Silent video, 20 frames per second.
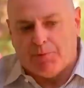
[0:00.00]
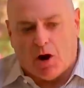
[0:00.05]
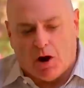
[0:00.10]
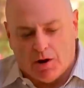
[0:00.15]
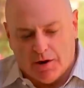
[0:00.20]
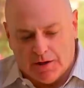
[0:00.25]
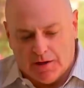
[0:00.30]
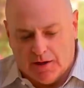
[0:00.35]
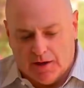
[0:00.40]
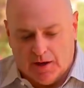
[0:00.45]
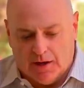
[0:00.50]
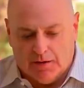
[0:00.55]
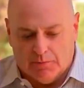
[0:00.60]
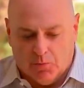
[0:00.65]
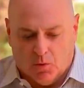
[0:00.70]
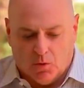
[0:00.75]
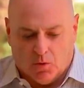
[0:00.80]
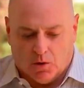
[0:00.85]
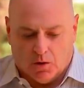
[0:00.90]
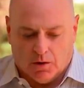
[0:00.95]
Party
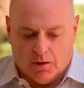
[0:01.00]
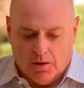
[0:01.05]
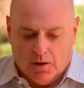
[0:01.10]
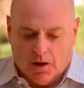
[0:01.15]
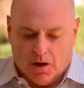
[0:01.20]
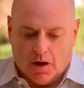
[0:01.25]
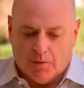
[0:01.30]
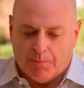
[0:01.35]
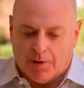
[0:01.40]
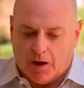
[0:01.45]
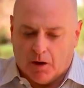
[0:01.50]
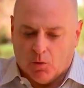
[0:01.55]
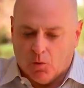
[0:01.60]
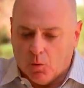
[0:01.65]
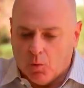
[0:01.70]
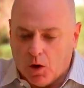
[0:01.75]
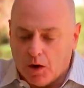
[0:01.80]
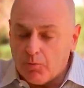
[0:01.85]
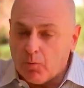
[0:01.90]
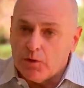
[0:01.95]
anymore about
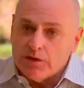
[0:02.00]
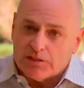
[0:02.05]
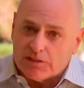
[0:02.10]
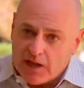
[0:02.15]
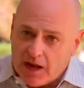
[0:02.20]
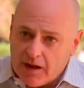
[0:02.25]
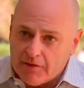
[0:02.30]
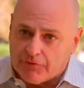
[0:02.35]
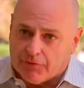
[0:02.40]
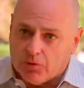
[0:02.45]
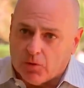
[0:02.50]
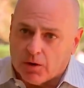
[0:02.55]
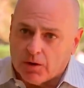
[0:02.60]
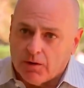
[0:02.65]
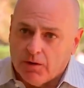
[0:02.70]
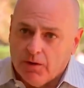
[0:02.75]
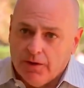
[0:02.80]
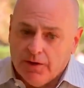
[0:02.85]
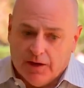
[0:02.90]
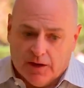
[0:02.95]
what we stand for.
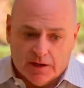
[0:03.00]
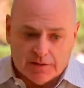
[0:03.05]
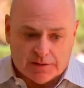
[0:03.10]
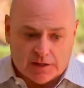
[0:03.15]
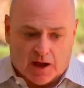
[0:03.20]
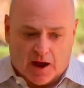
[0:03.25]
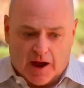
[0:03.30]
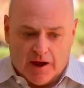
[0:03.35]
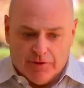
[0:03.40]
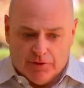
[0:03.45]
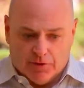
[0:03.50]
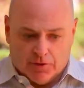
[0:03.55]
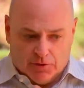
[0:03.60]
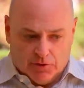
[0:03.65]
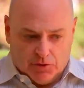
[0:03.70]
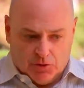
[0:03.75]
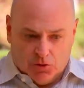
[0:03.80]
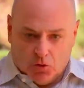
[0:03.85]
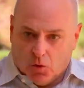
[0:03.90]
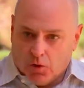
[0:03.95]
It's either
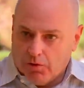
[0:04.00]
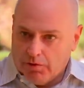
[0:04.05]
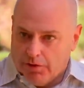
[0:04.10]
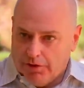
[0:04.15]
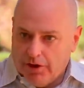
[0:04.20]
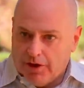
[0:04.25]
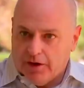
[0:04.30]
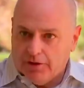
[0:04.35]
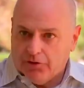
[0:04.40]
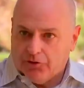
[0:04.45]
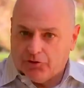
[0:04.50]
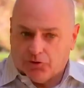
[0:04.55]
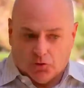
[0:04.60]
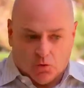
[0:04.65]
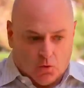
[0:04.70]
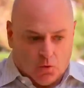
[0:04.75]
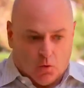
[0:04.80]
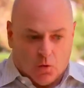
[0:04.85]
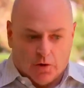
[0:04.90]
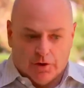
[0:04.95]
you're this
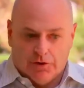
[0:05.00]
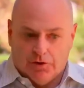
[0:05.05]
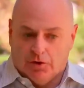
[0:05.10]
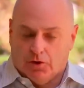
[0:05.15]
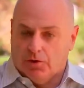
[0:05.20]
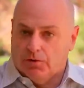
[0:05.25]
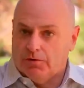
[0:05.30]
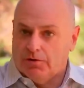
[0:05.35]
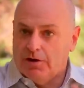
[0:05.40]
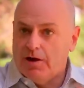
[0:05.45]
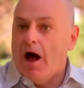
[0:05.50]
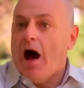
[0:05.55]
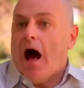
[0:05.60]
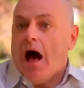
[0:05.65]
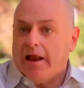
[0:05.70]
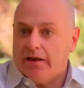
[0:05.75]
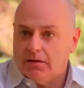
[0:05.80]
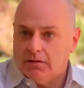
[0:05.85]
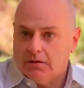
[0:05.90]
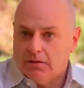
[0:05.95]
or you're
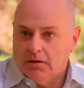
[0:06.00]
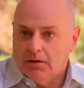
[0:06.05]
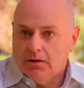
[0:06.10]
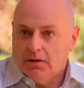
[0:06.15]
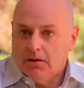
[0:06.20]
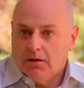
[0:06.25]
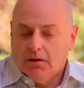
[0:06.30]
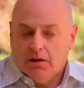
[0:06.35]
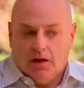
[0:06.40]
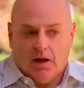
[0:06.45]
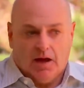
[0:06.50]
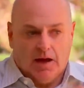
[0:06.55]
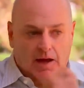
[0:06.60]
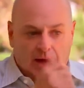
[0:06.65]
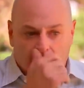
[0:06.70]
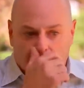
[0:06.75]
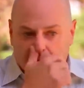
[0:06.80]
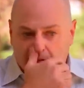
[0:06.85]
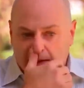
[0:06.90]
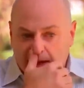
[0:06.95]
not.
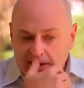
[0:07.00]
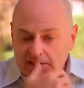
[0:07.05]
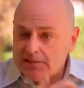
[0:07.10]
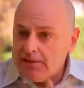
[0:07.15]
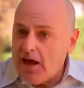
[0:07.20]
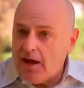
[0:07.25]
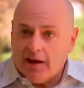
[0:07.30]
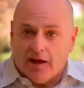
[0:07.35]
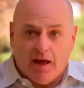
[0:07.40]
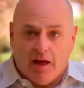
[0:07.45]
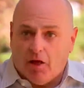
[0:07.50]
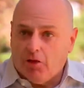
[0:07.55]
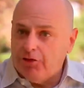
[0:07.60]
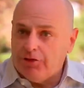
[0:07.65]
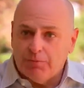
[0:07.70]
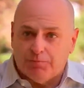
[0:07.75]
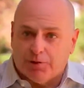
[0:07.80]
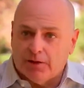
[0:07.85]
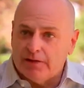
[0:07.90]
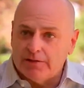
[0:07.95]
And that's not a
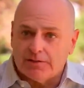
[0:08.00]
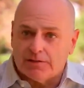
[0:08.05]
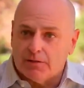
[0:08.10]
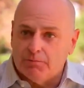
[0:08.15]
healthy place